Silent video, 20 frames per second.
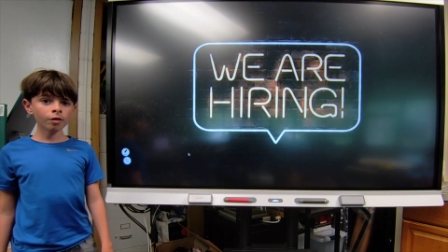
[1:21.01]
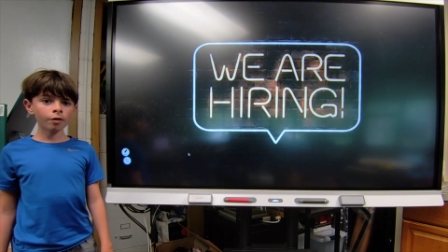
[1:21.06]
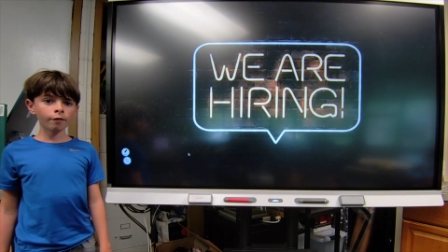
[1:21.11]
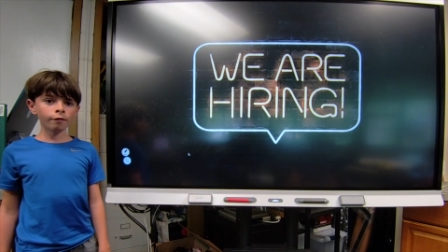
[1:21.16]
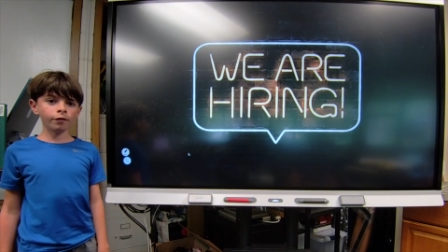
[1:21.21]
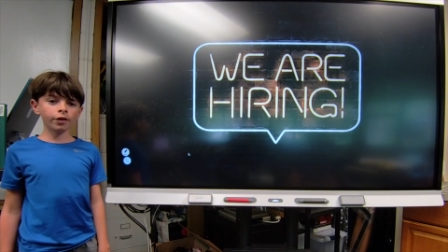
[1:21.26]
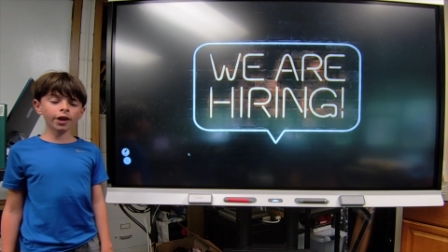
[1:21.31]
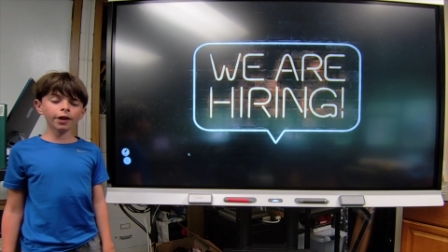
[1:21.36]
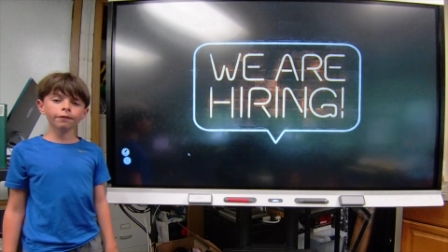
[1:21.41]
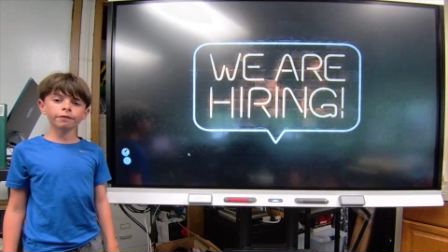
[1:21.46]

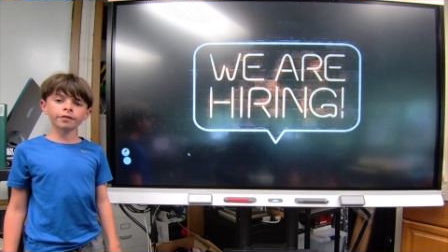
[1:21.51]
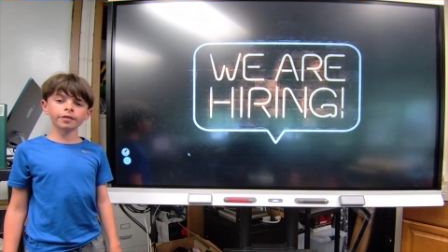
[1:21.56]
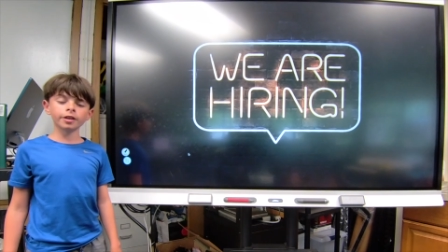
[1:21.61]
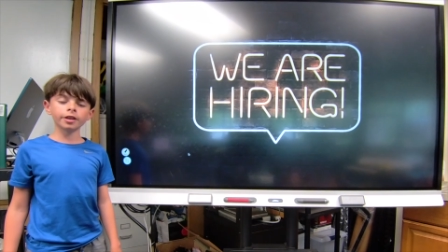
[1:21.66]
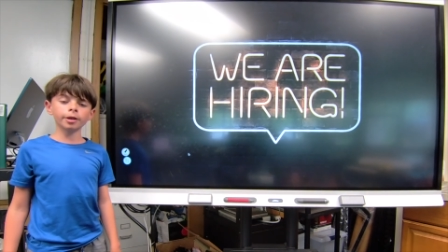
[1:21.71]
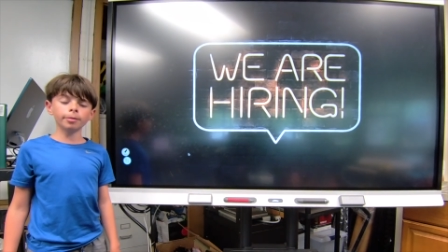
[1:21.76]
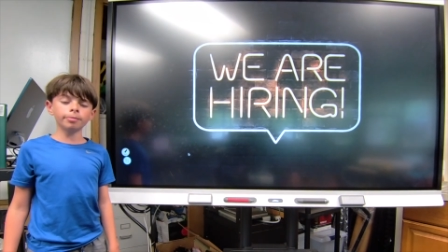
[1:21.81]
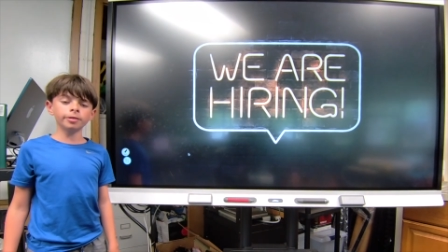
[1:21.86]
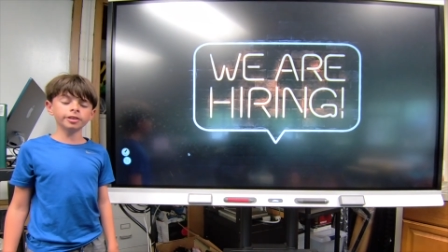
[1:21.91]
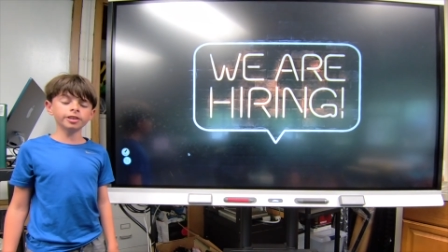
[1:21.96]
Fifth,
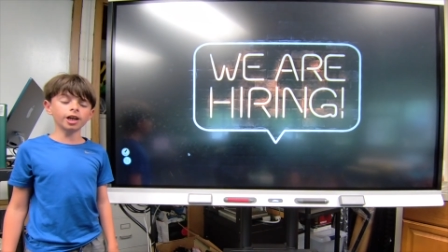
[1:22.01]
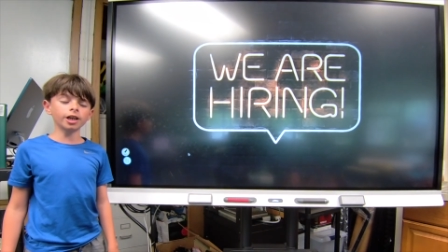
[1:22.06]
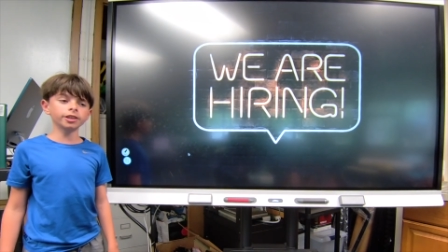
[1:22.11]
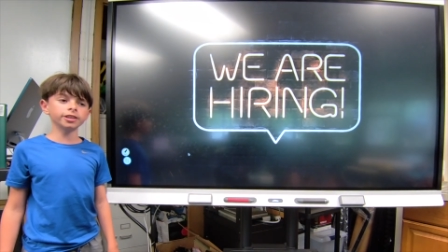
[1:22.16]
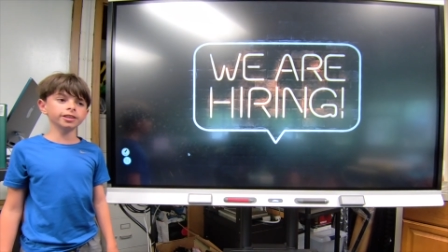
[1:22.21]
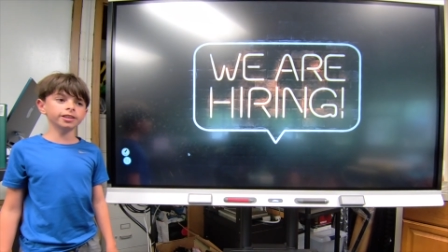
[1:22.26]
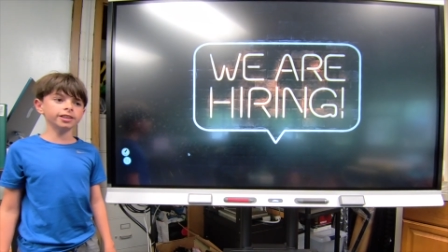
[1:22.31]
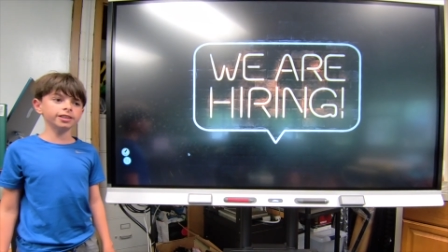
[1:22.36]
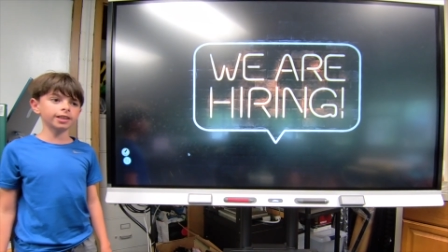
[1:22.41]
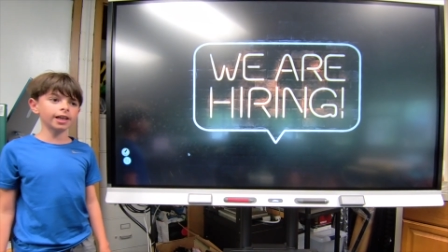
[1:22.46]
the
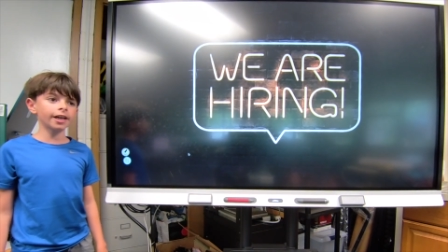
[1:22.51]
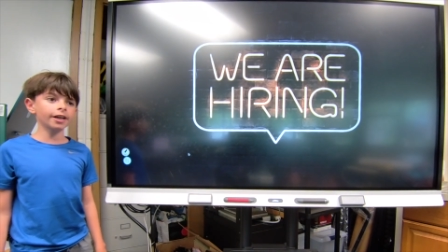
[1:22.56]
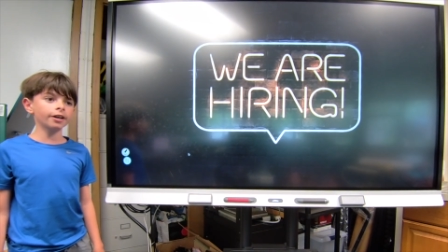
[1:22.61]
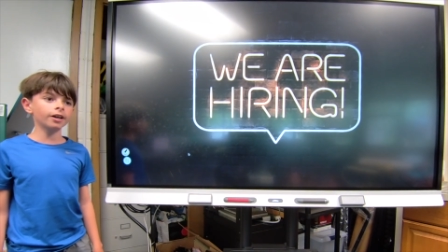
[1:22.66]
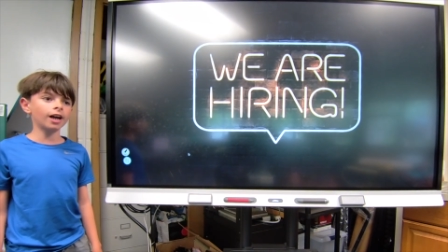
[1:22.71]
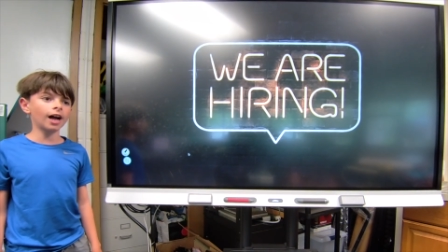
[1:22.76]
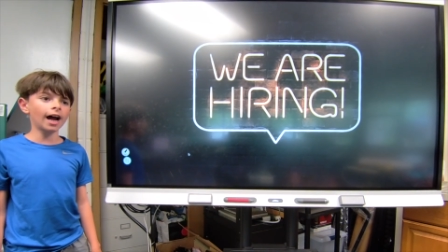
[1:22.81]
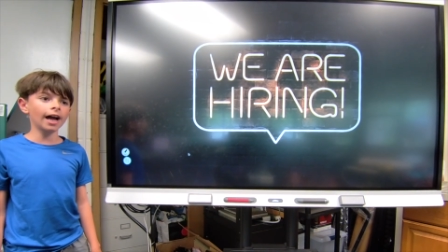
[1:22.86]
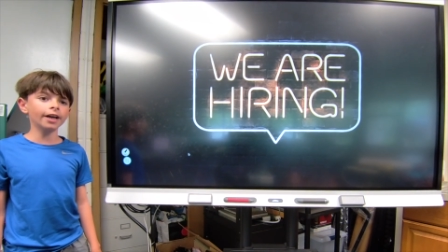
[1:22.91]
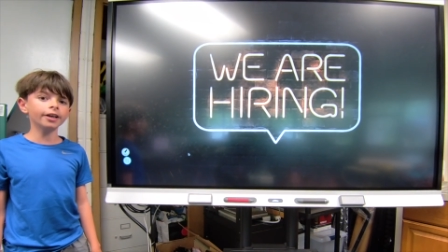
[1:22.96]
production
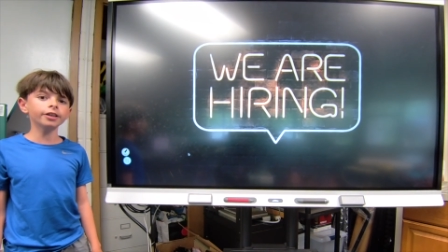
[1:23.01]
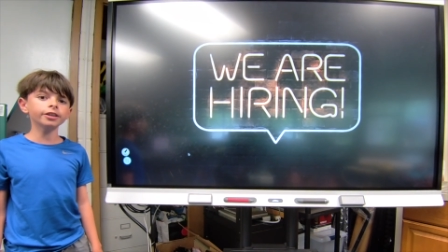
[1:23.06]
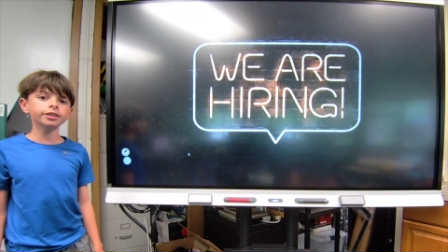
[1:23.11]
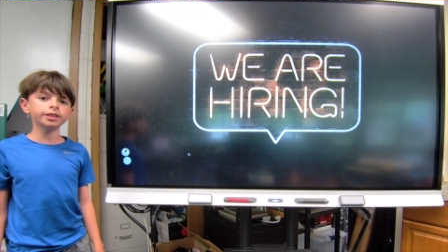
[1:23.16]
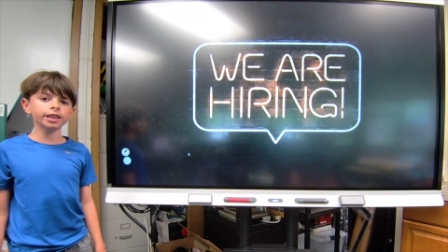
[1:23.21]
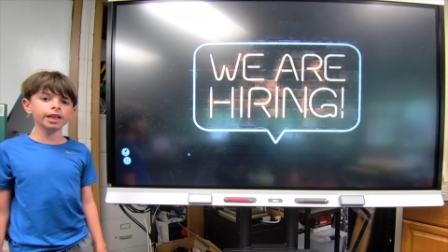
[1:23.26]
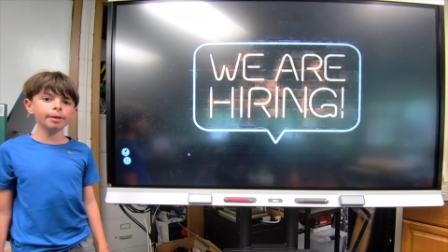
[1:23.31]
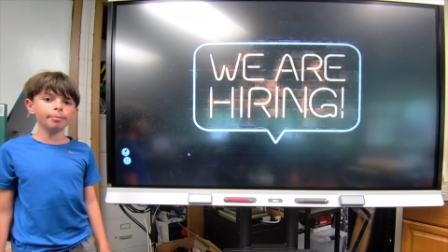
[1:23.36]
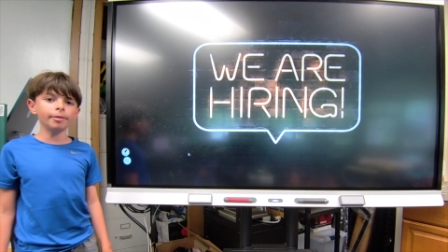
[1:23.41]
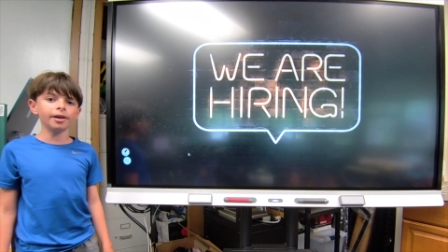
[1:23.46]
designer
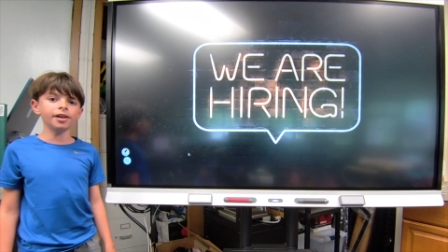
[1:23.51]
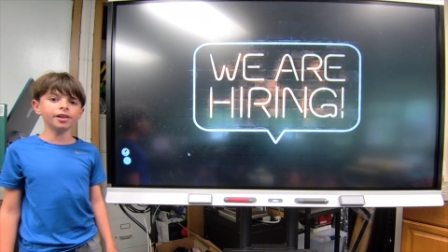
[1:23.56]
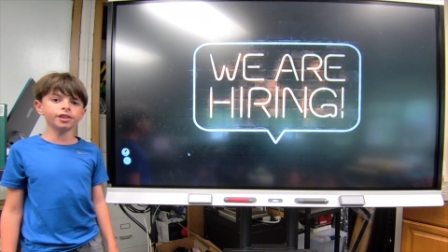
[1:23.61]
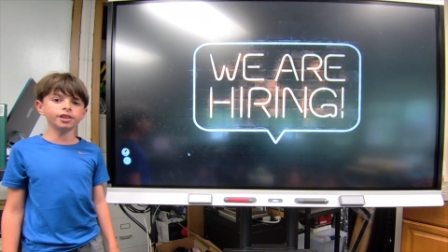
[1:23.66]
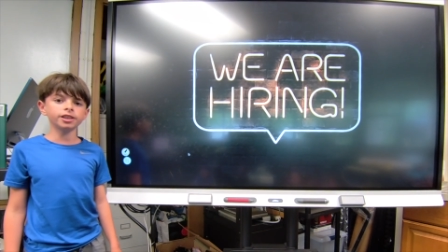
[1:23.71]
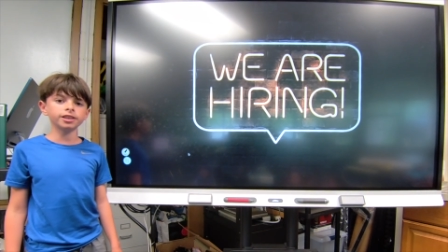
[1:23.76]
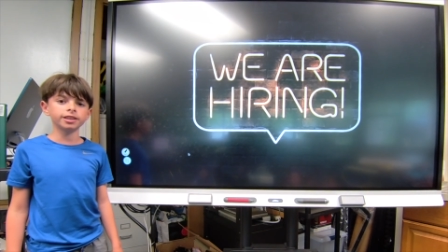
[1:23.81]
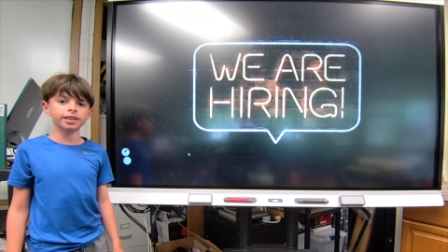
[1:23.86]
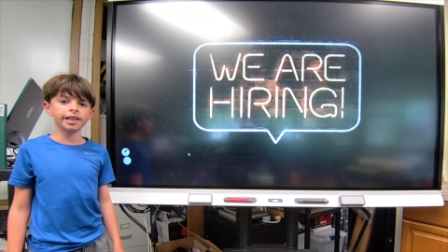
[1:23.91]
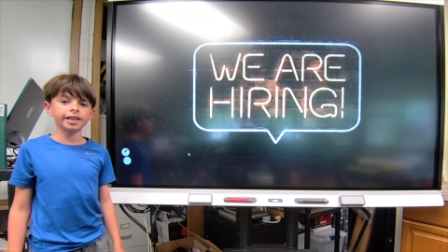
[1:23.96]
hires and
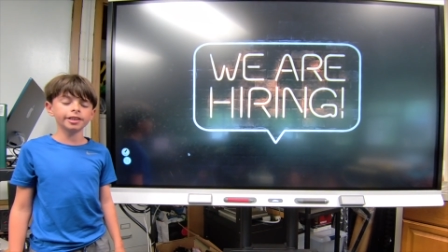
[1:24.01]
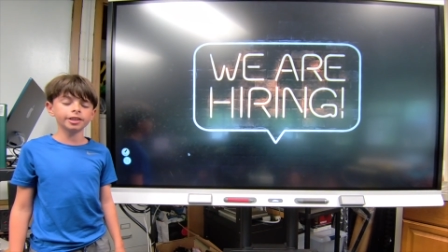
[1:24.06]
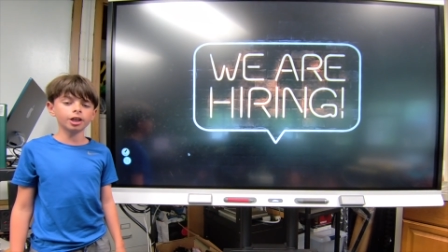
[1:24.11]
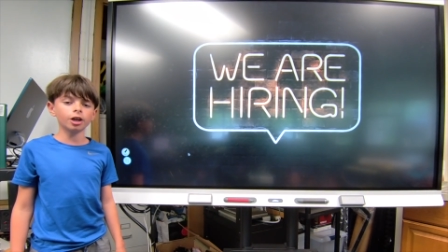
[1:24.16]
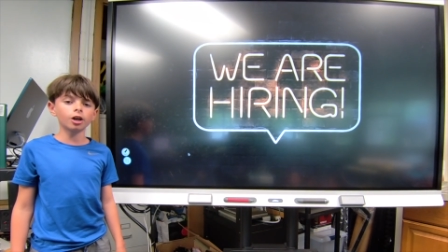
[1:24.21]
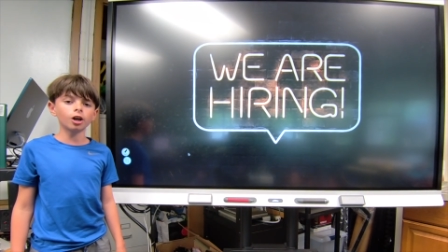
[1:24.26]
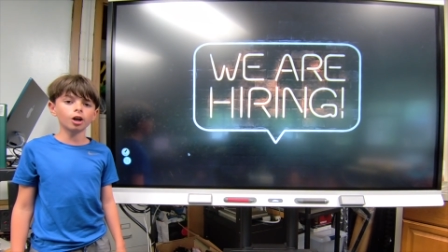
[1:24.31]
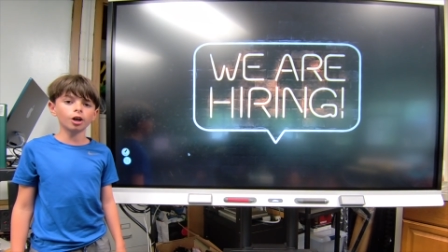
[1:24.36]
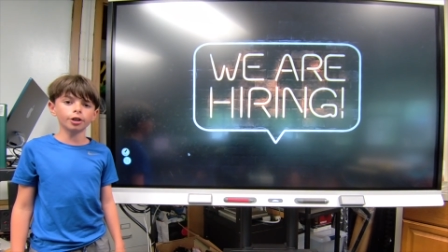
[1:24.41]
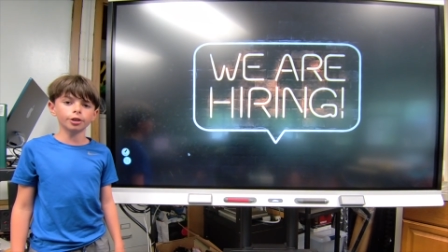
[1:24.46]
manages the
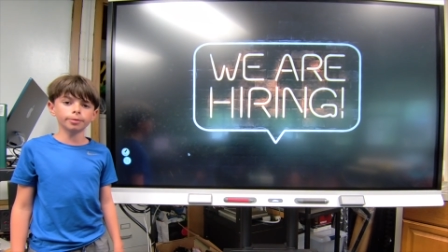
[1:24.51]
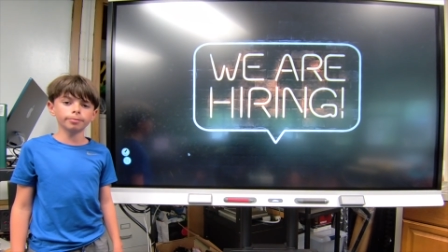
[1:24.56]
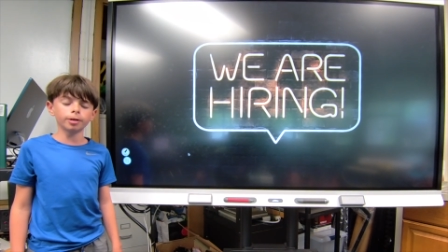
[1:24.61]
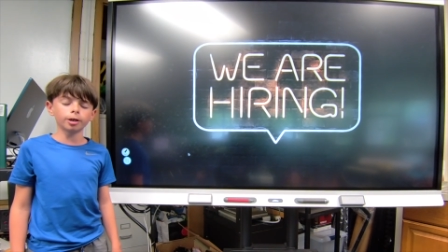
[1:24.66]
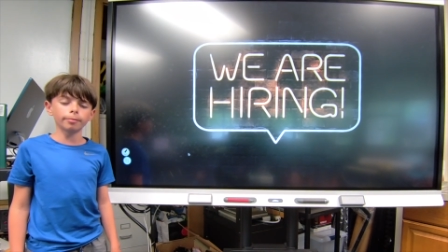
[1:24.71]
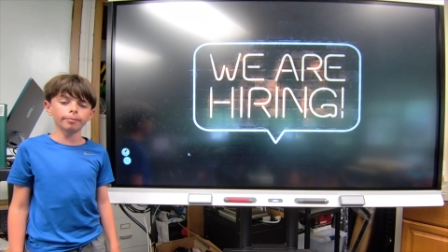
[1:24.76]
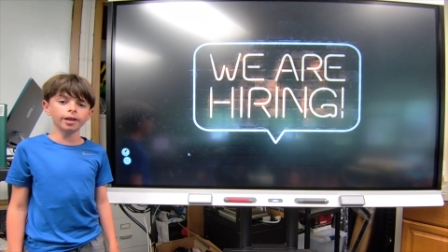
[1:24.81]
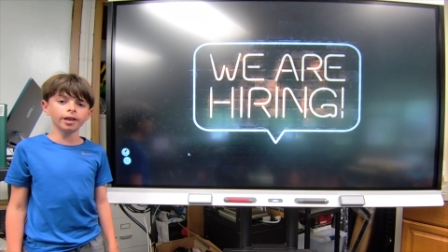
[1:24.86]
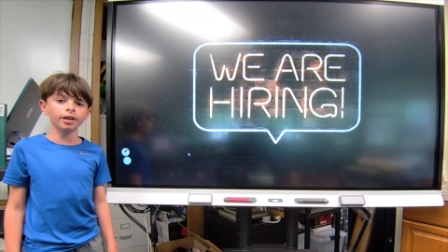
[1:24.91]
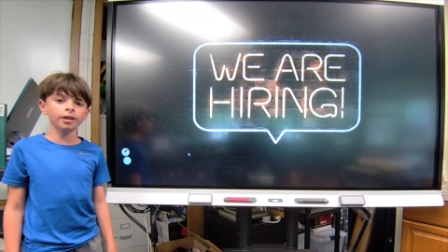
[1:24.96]
entire art
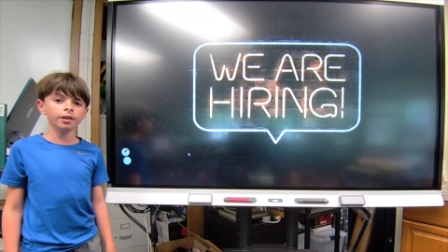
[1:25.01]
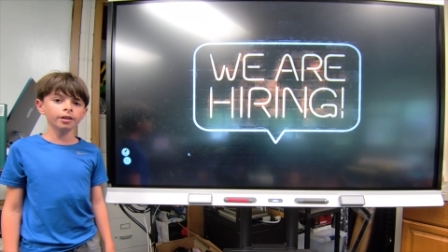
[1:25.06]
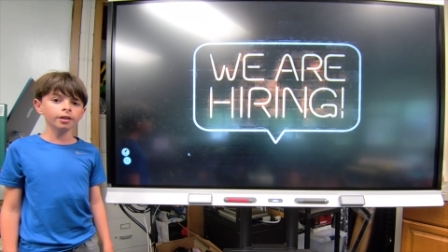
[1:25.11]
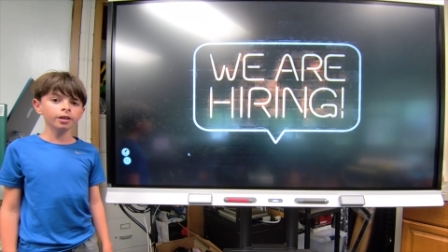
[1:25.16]
department,